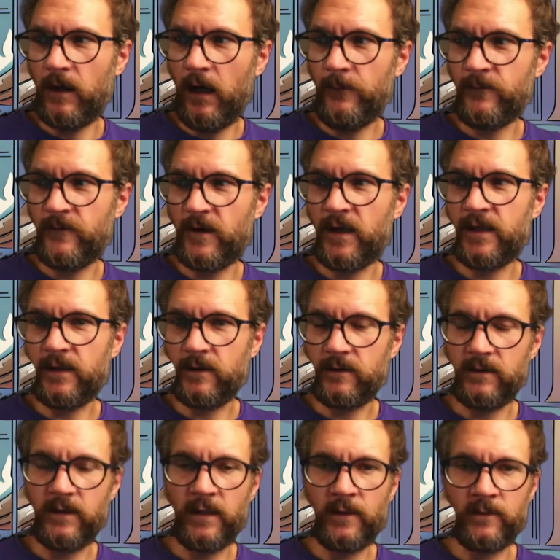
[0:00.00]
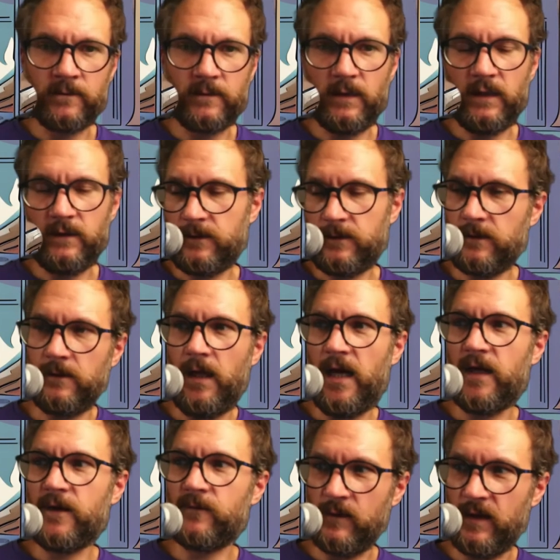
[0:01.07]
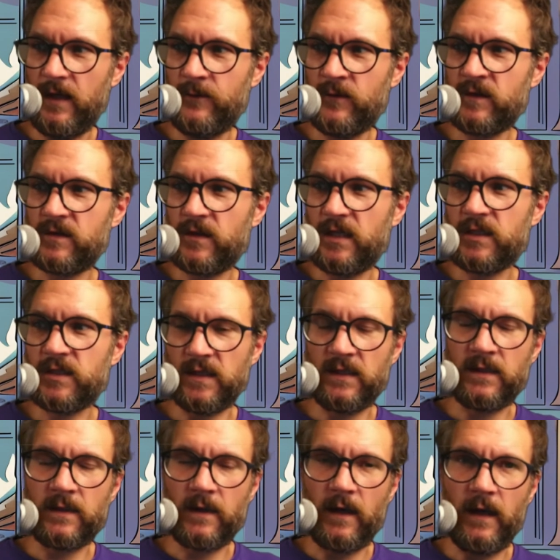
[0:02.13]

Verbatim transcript: up front, you know, that live demonstration